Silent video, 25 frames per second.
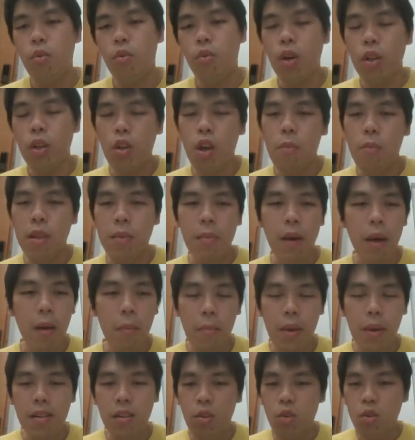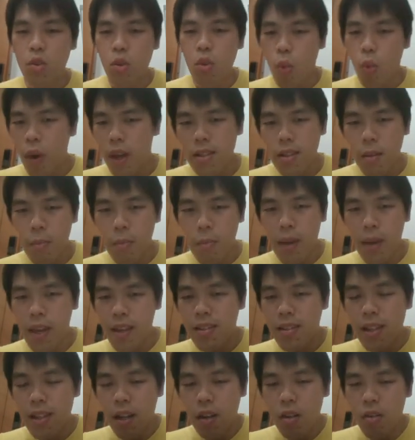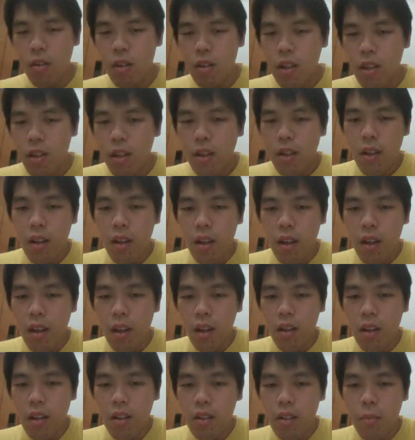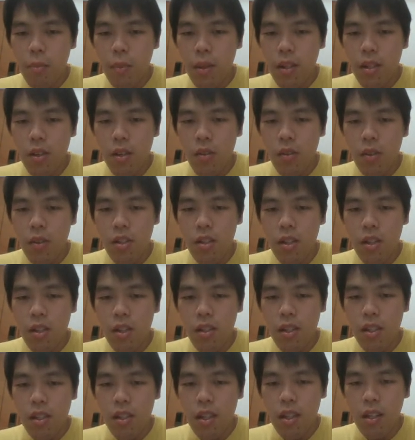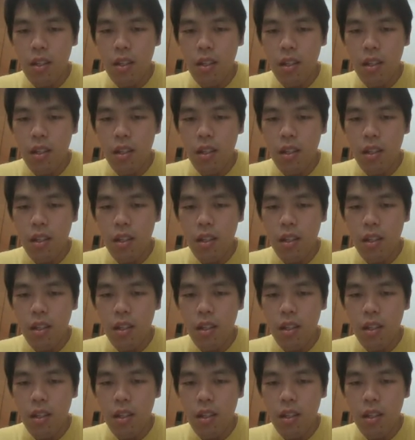What do I mean by base area? So where's the base now? The base area is just here.